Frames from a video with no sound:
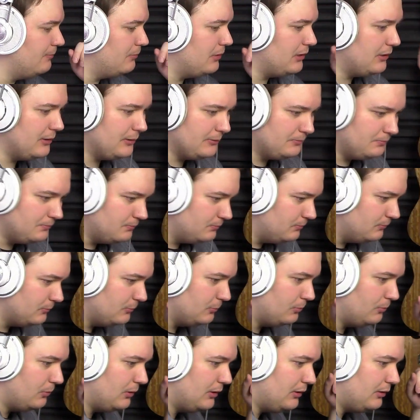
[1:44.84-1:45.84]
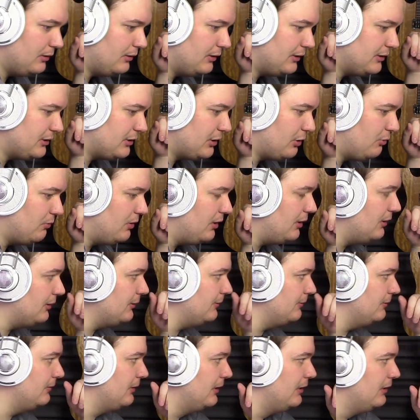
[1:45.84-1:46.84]
but well, let's go
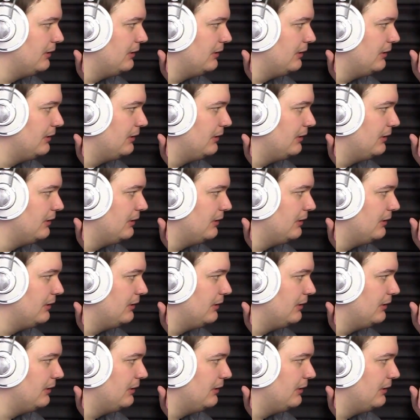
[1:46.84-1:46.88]
on.